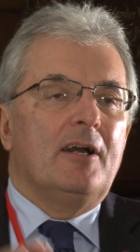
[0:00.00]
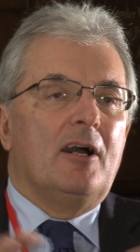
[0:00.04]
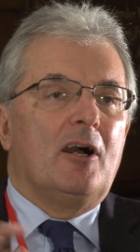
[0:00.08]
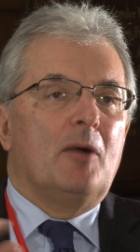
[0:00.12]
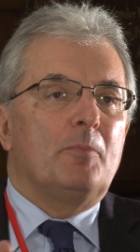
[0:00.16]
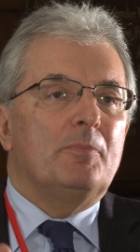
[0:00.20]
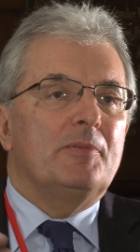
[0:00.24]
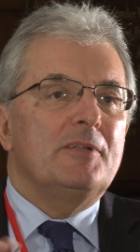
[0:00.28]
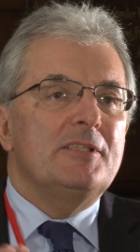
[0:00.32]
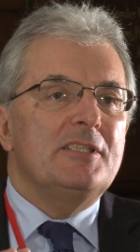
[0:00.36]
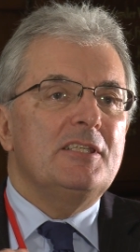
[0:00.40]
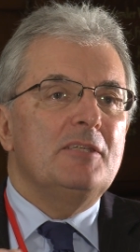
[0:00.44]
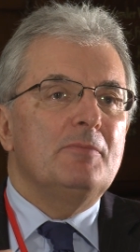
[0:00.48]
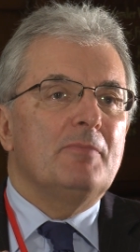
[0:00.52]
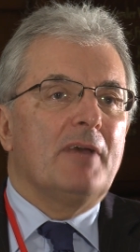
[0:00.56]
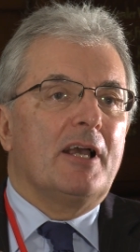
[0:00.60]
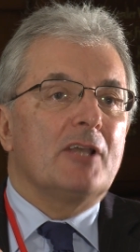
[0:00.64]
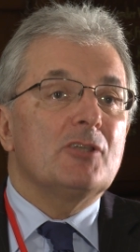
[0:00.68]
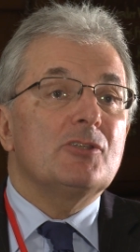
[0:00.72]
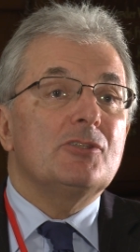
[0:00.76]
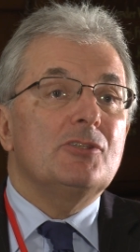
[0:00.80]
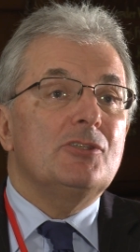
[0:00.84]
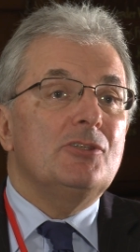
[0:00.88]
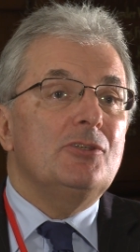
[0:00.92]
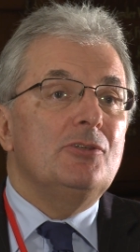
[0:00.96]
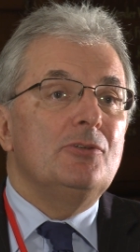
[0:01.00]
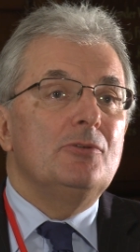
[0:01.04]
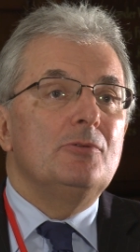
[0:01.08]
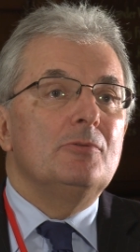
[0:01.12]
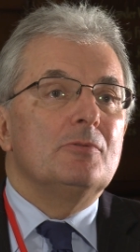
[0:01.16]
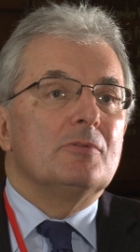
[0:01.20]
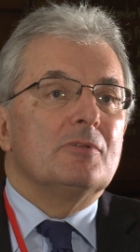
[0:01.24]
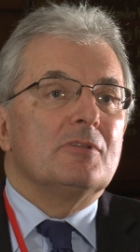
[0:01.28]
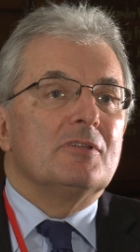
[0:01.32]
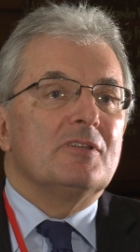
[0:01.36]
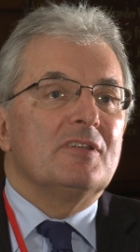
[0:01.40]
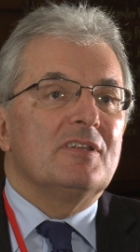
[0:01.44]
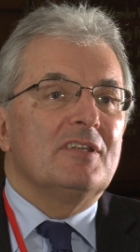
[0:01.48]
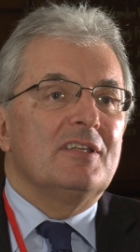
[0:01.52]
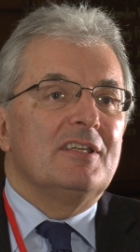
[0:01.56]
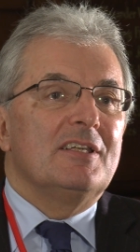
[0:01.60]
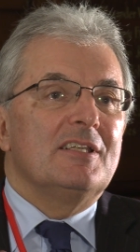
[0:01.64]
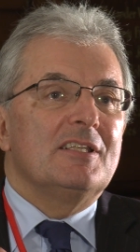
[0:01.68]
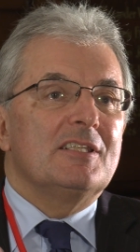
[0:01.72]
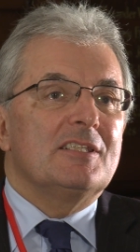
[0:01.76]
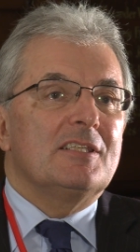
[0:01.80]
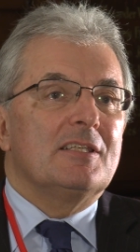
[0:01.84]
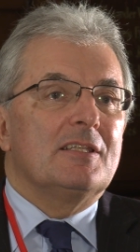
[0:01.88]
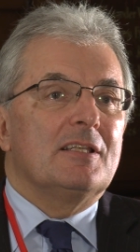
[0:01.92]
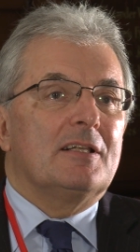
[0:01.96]
are pretty much tuned
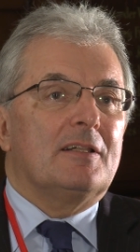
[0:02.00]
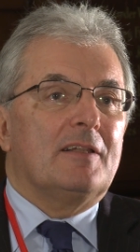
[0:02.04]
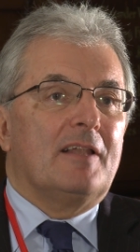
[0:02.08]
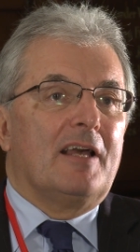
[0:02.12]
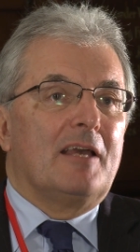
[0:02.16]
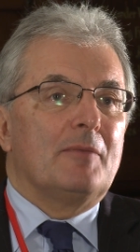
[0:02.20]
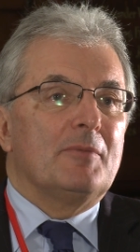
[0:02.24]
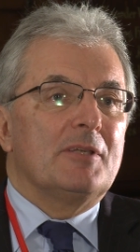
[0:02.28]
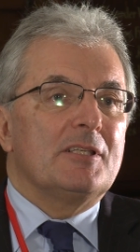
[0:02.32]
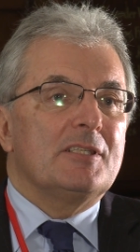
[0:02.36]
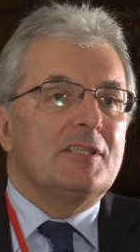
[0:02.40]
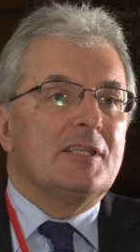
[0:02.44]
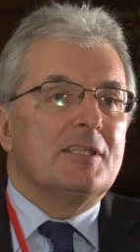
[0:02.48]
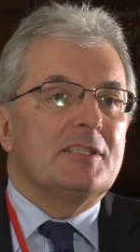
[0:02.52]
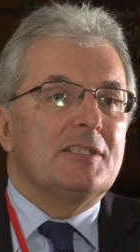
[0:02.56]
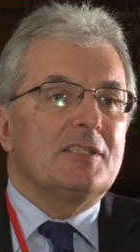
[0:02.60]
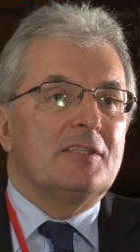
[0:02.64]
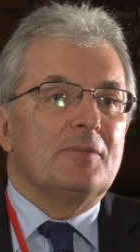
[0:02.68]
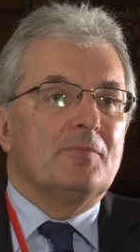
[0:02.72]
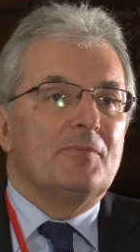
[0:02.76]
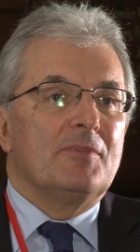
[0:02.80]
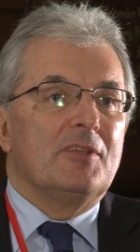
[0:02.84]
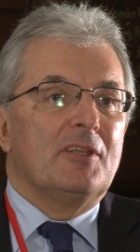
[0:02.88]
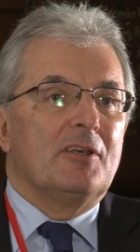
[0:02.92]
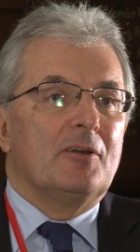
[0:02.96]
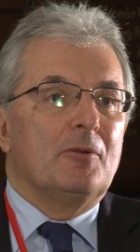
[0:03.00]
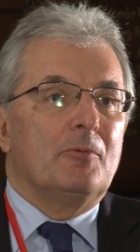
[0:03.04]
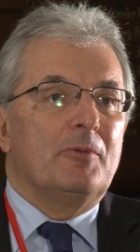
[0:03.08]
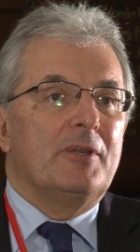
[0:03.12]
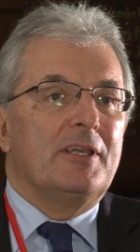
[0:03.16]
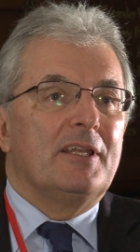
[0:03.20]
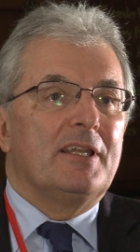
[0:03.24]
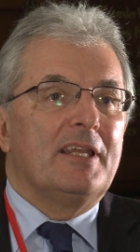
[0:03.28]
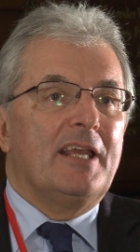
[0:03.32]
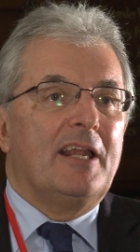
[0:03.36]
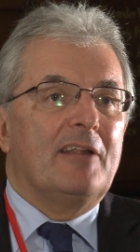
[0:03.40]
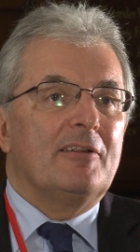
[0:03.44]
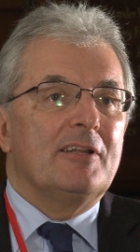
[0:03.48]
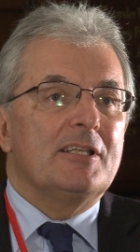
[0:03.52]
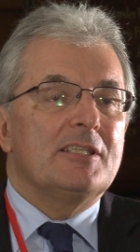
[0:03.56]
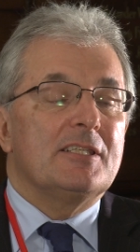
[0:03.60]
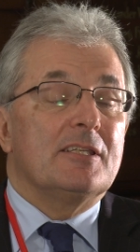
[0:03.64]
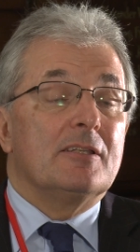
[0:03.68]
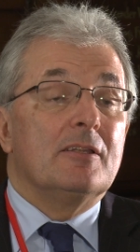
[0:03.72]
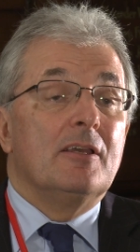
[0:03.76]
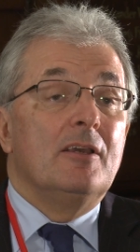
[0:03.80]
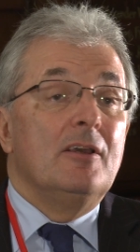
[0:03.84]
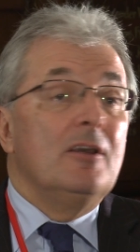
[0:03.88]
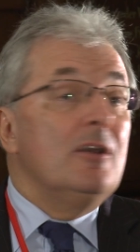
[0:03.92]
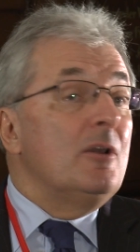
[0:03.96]
to the climate system that we
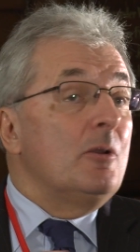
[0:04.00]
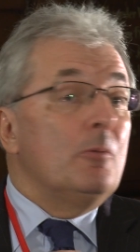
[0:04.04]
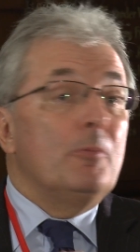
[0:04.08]
inherited,